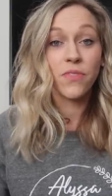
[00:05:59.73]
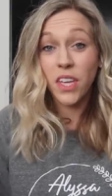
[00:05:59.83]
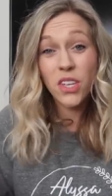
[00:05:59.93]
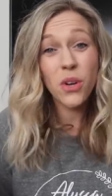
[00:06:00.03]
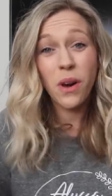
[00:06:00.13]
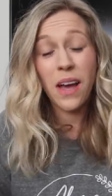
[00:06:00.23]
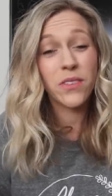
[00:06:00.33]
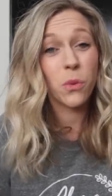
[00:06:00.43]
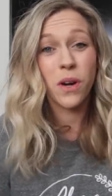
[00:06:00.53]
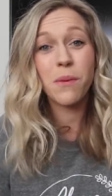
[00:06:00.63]
then you don't have
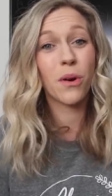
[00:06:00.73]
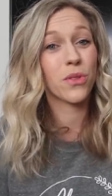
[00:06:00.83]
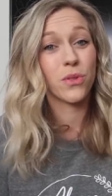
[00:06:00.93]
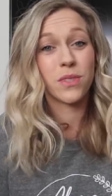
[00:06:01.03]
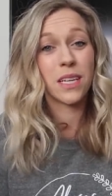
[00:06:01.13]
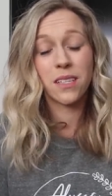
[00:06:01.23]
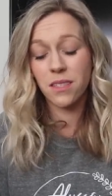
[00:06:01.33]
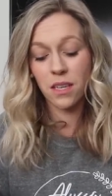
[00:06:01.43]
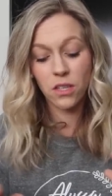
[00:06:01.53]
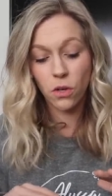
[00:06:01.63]
to worry about those things
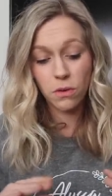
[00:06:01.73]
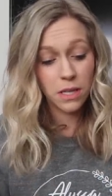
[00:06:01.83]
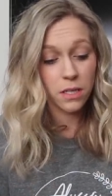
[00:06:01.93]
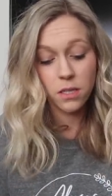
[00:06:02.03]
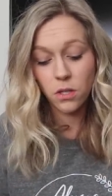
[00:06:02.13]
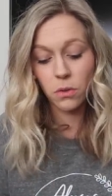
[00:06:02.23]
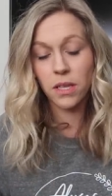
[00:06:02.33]
and you don't need a to-do